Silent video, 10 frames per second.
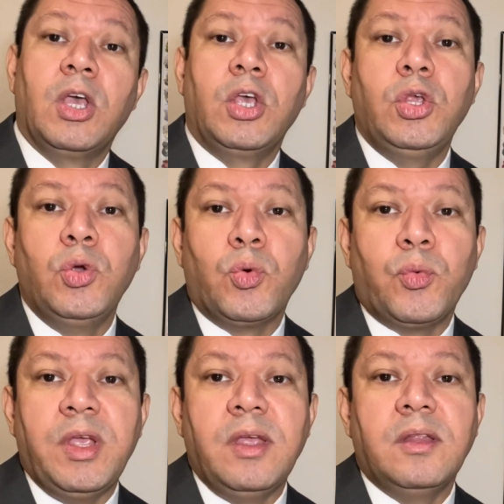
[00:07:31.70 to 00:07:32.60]
You
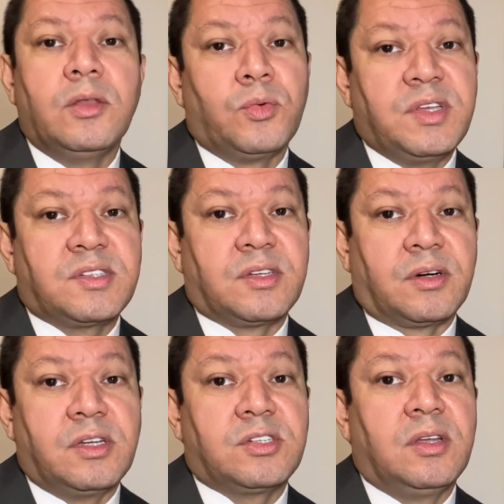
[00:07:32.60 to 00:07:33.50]
read and
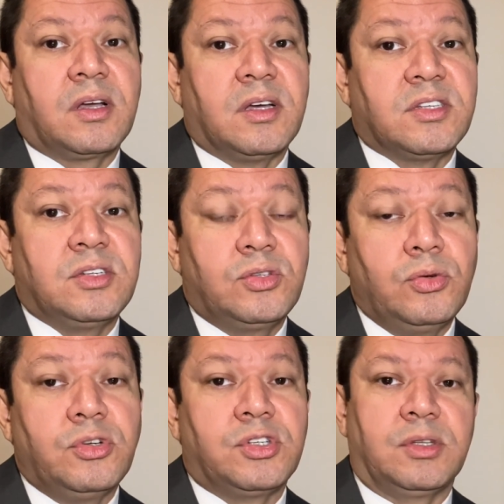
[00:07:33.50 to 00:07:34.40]
research the
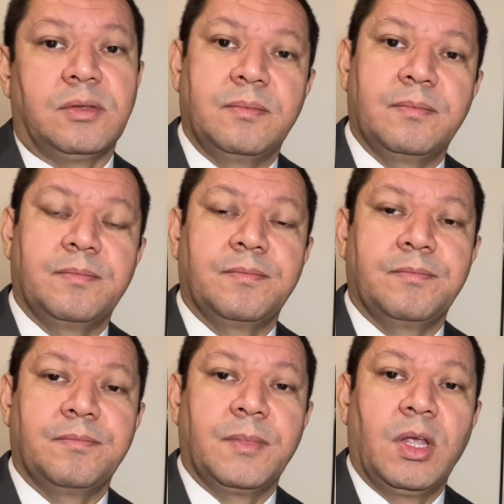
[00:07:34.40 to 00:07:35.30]
Constitution.
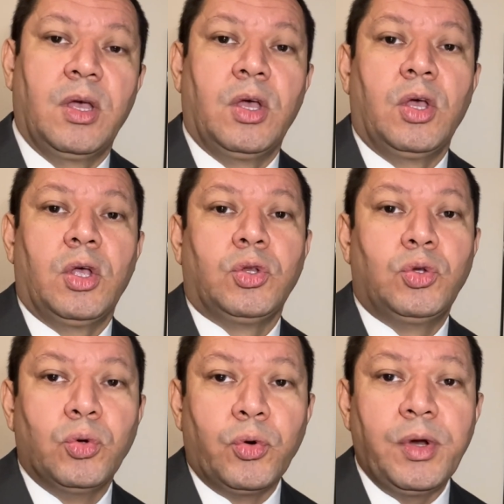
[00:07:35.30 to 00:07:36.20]

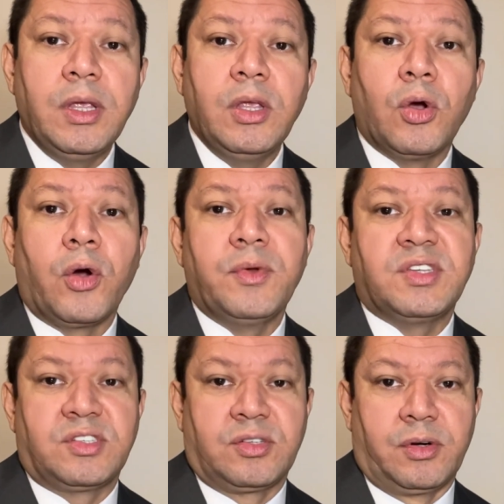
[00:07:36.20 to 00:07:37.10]
During your
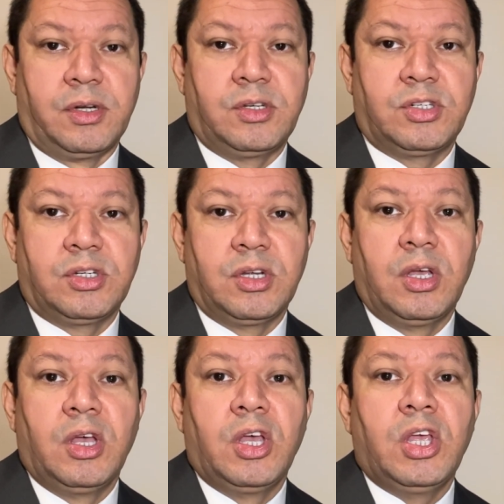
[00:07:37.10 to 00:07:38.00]
research,
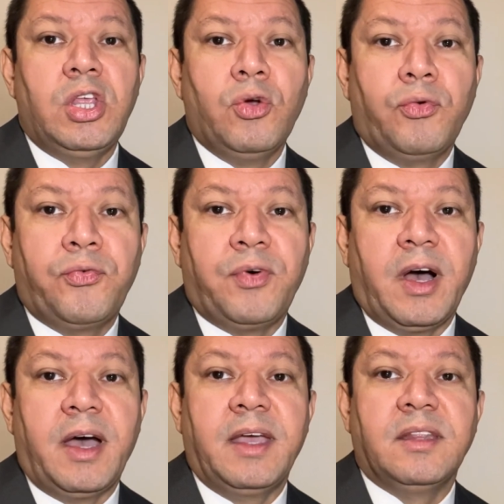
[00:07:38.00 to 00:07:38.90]
you
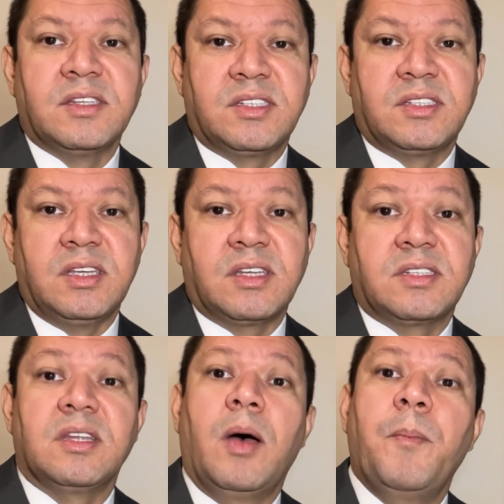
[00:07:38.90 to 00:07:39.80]
find the
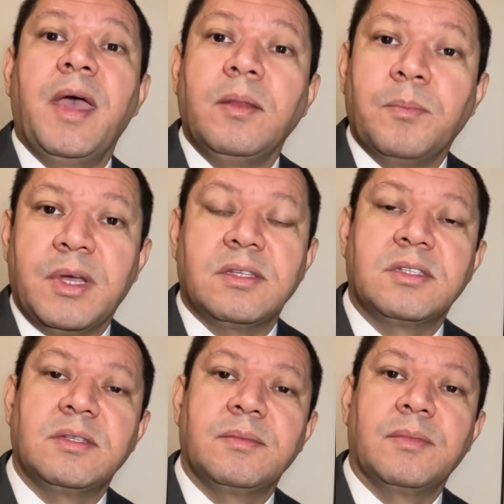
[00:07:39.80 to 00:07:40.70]
Sixth
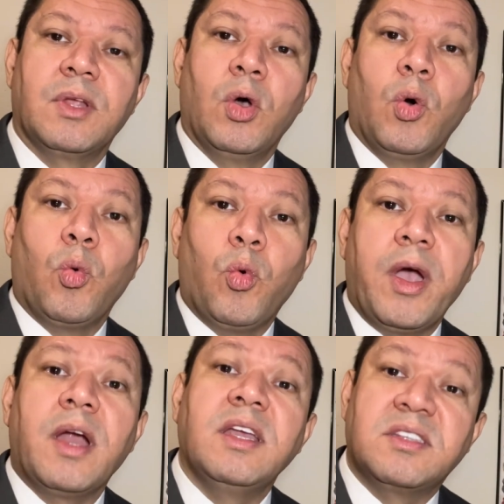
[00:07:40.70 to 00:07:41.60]
Amendment,
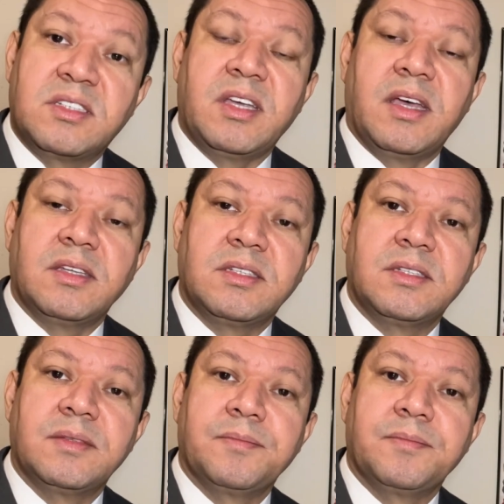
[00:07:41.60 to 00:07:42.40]
where it says,